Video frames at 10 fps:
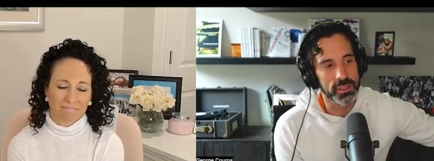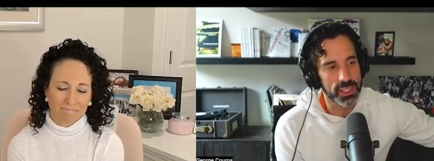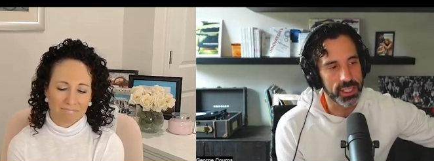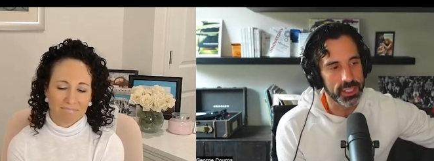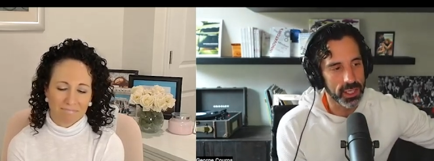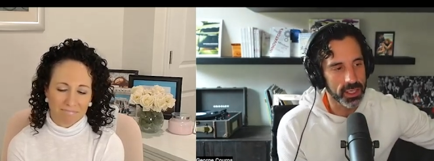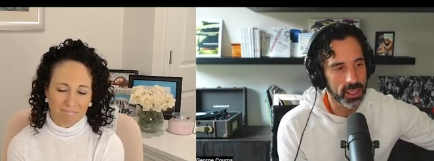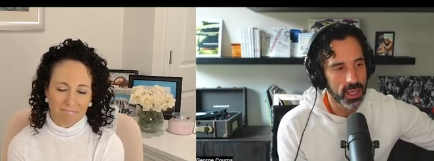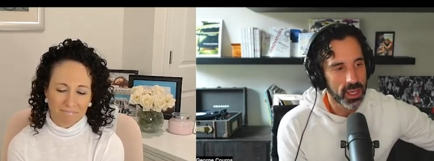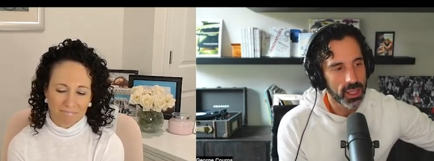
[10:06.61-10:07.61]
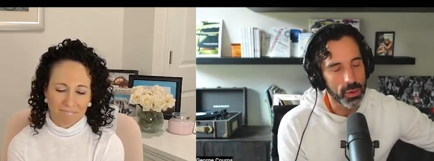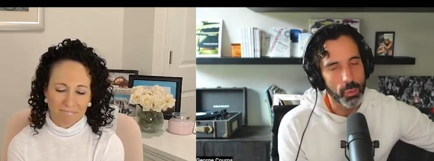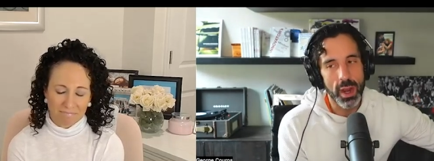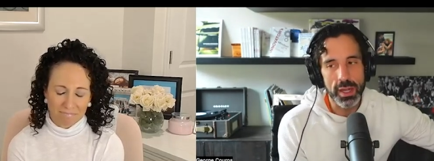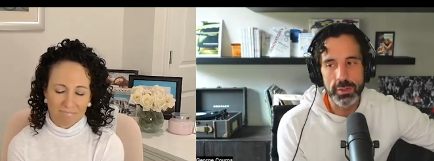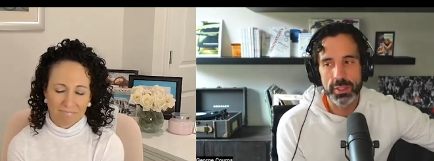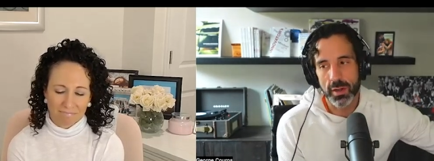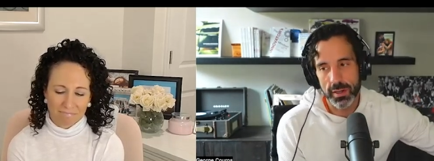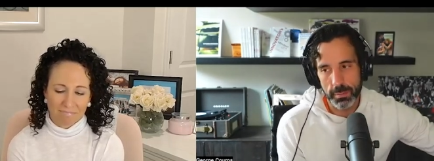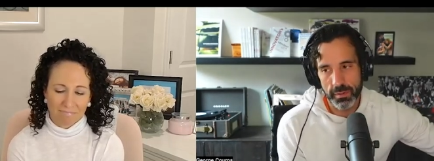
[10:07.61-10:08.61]
Speaker 1: teaching, like when you
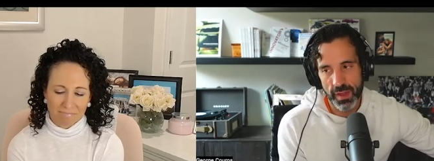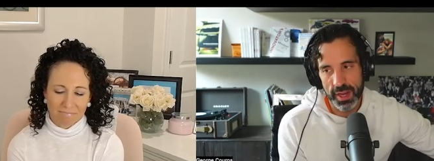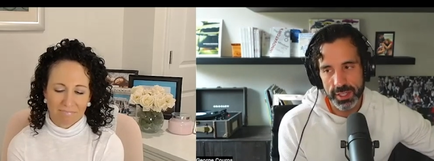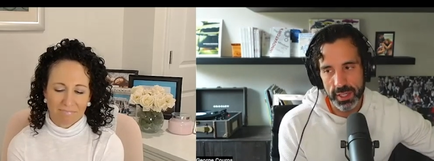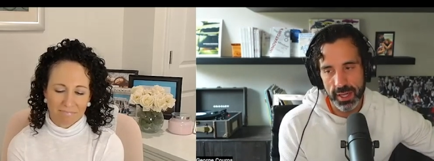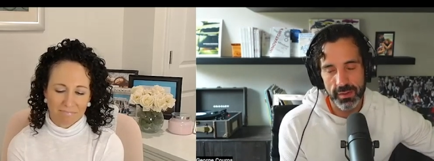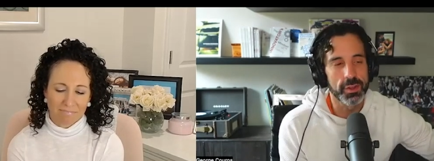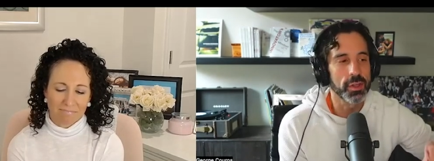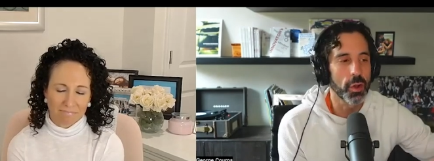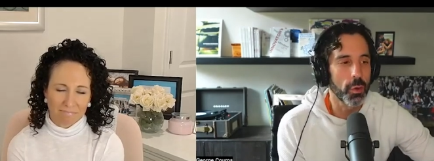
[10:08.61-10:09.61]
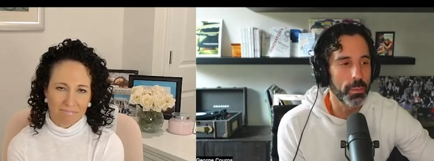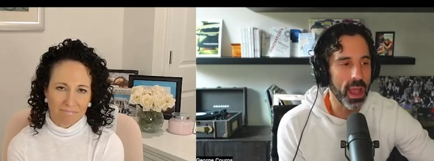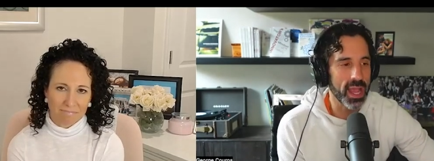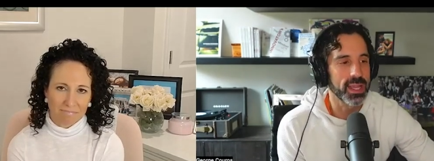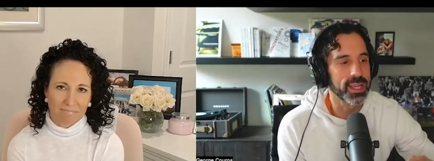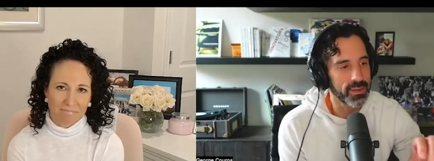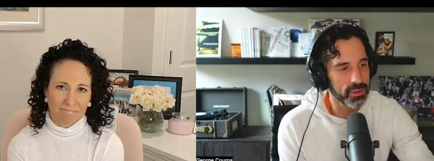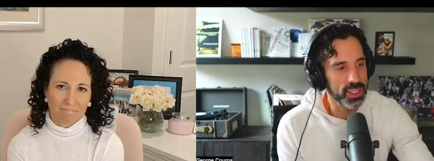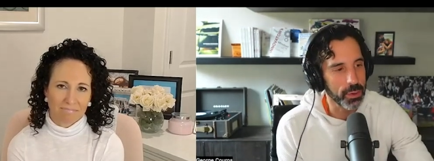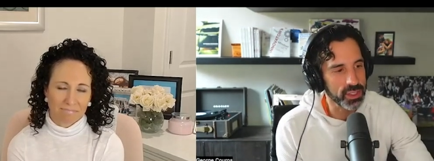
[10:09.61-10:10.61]
start in the profession, if you can go back and give
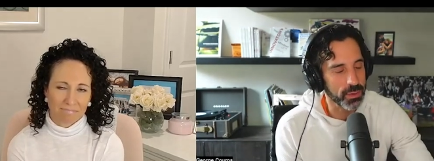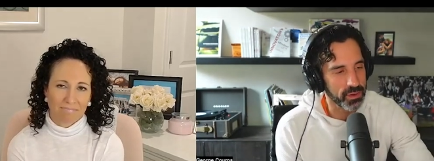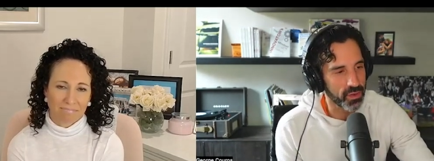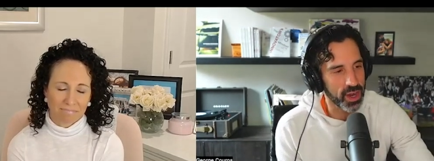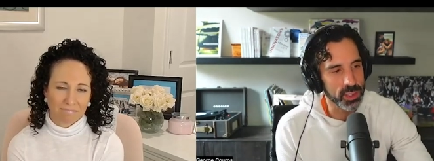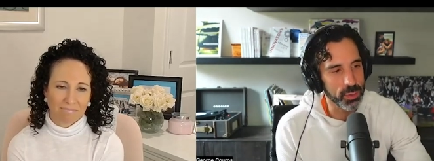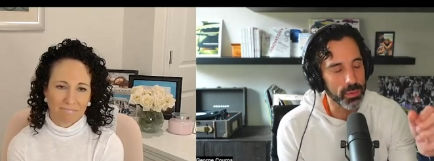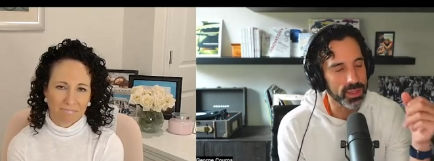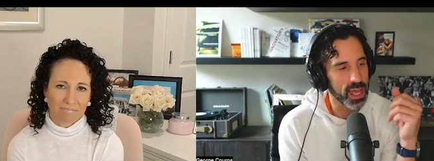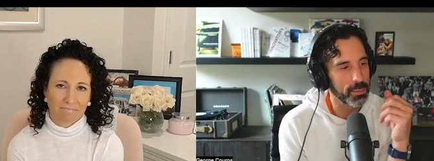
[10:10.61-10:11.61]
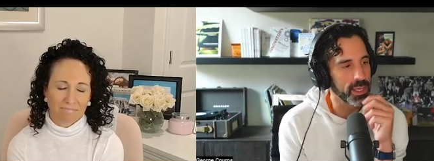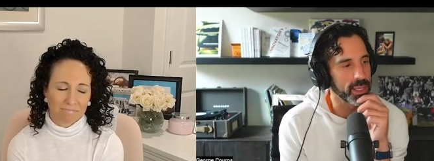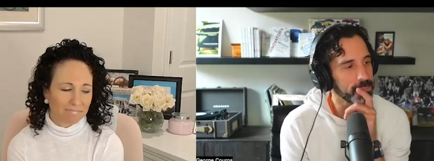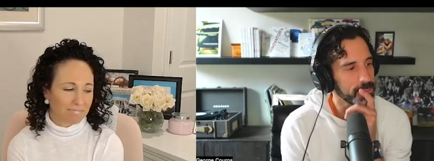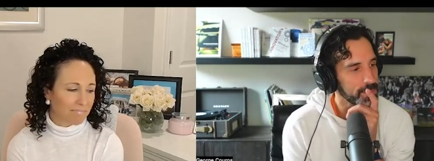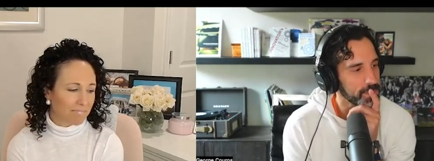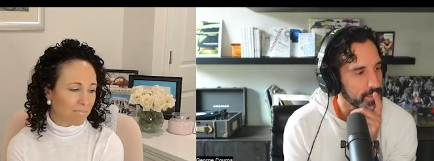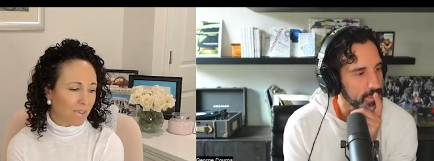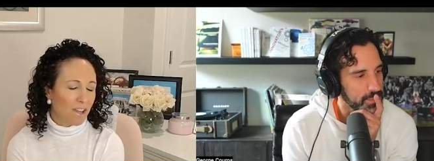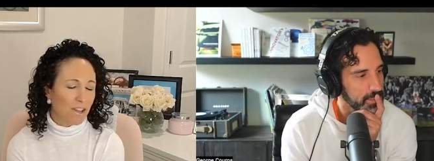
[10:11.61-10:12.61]
yourself some advice, what would that be?
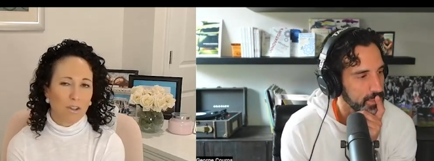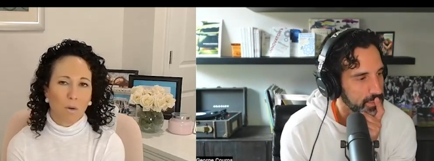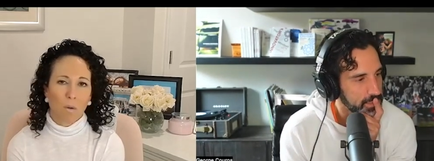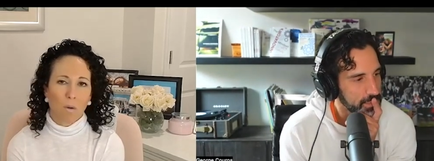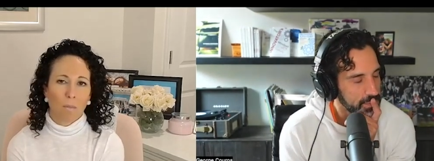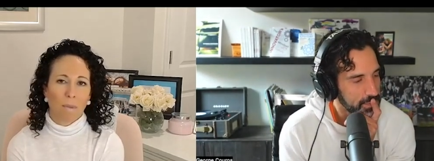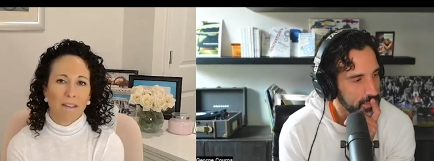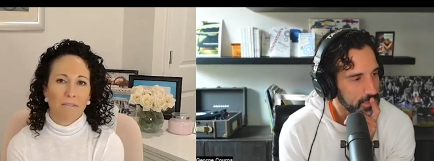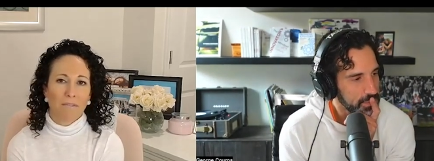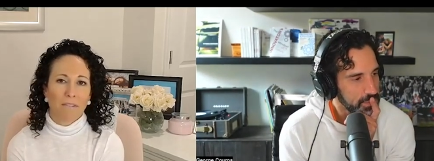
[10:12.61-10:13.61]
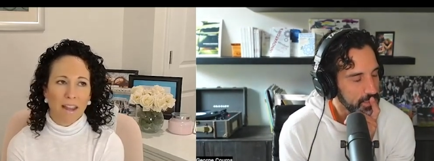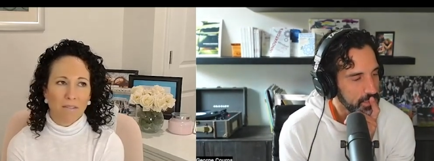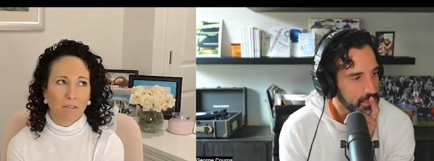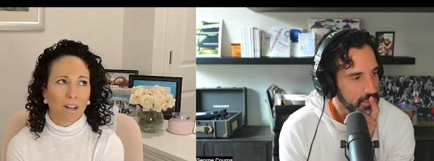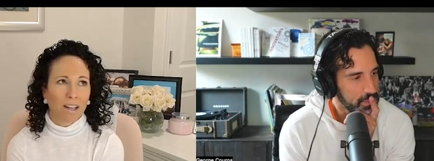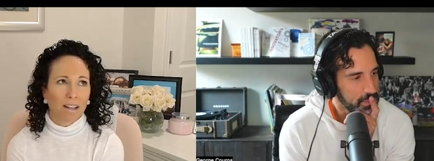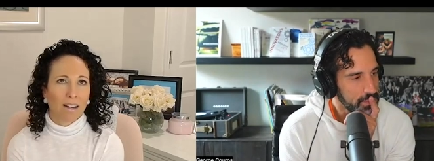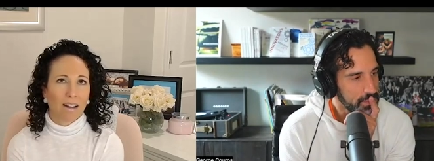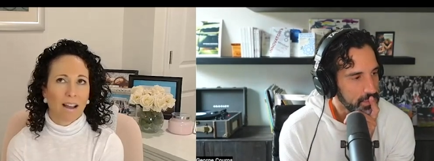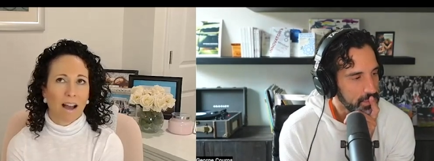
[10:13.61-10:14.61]
Speaker 2: So my favorite,
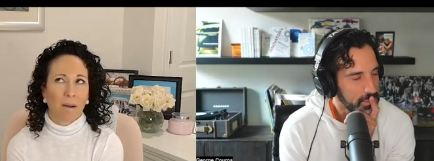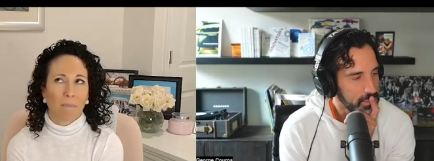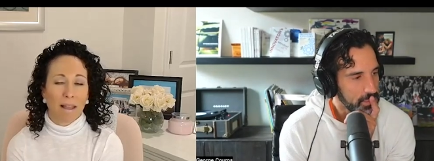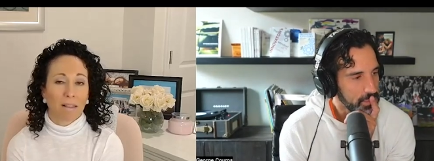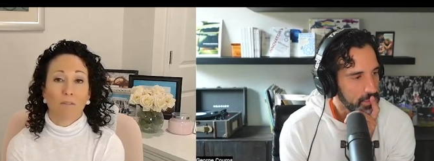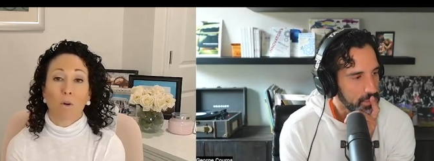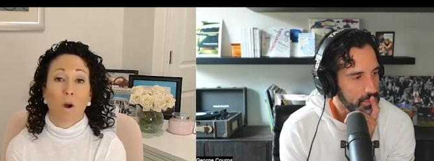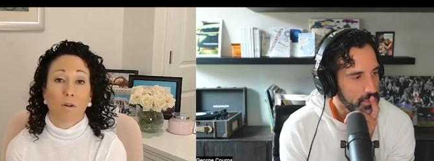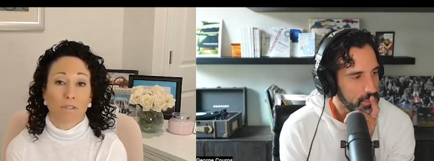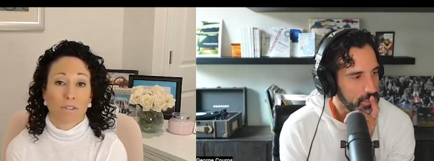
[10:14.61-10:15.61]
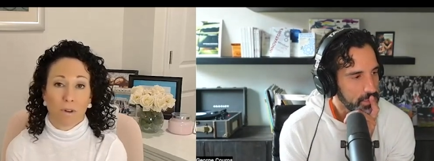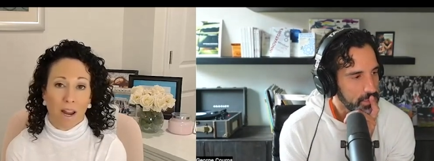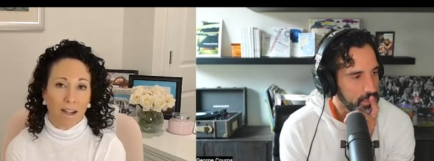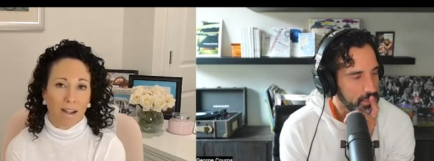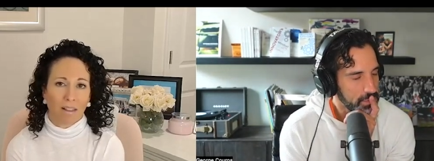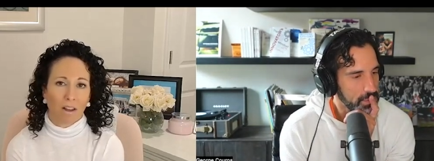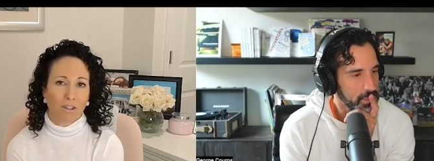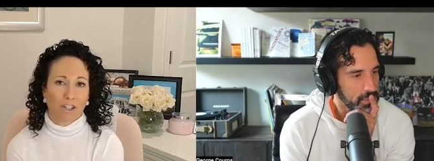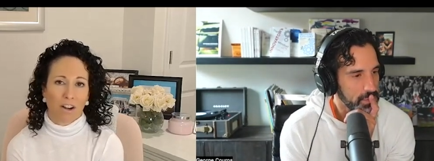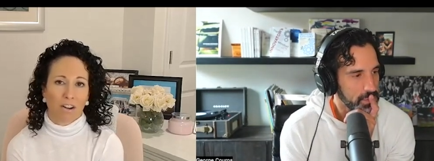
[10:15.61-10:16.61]
um, I love quotes, right? And I
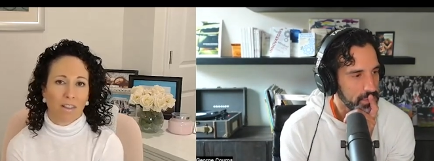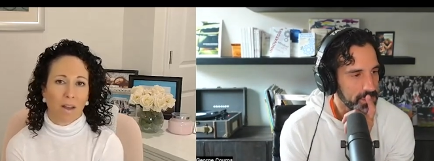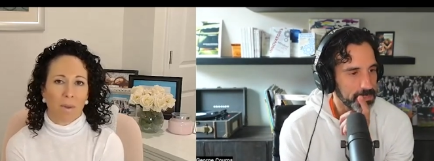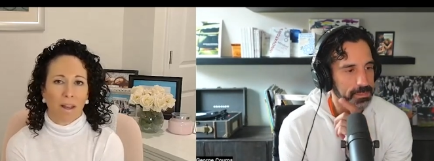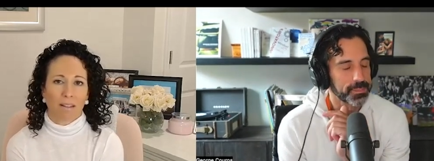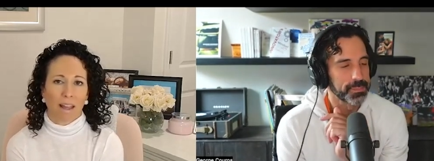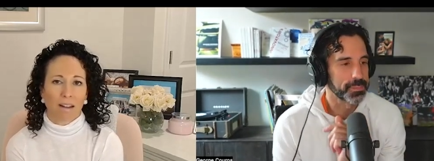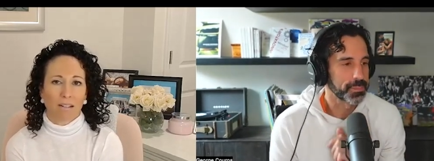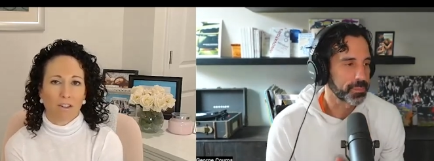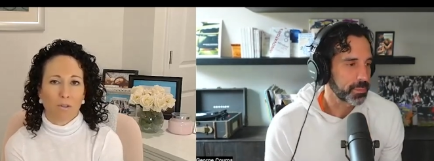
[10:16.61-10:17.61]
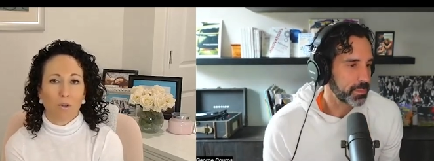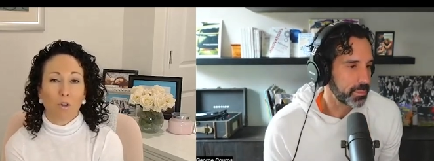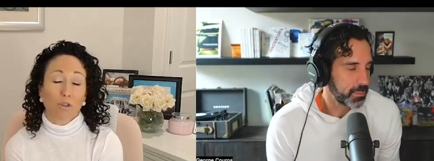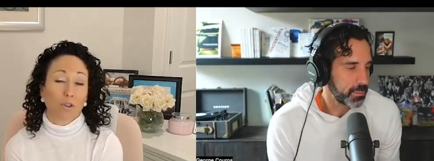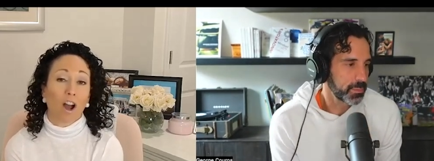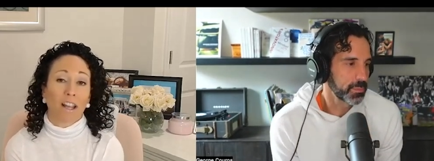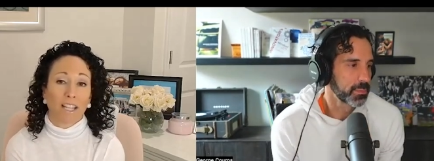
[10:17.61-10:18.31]
love sharing them and and you, drawing